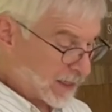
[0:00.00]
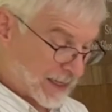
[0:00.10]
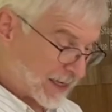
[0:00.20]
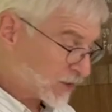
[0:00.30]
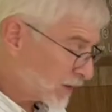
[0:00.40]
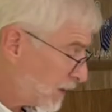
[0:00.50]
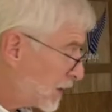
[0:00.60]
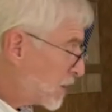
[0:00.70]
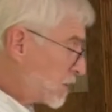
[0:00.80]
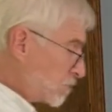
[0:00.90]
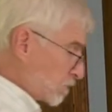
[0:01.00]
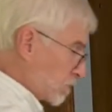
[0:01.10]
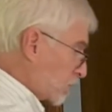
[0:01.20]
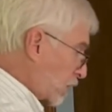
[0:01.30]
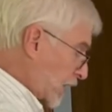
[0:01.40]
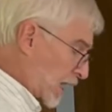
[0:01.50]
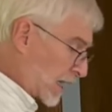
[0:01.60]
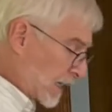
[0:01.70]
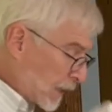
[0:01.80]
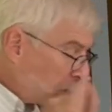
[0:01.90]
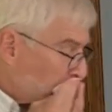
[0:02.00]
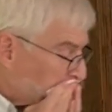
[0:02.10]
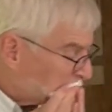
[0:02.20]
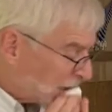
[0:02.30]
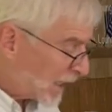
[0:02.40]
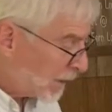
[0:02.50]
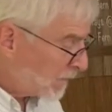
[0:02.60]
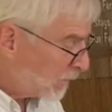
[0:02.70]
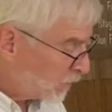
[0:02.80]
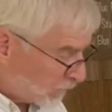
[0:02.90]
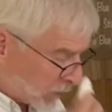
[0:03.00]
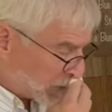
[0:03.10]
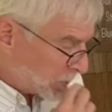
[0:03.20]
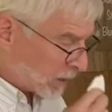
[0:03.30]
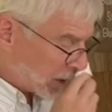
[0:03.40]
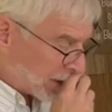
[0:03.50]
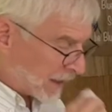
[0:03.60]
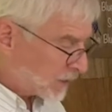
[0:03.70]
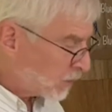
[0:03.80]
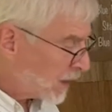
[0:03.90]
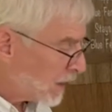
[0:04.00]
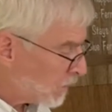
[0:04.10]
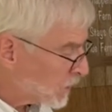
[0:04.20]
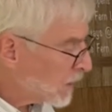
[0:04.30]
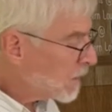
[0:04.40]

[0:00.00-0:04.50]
actually, I think I may prefer using the canned tomatoes.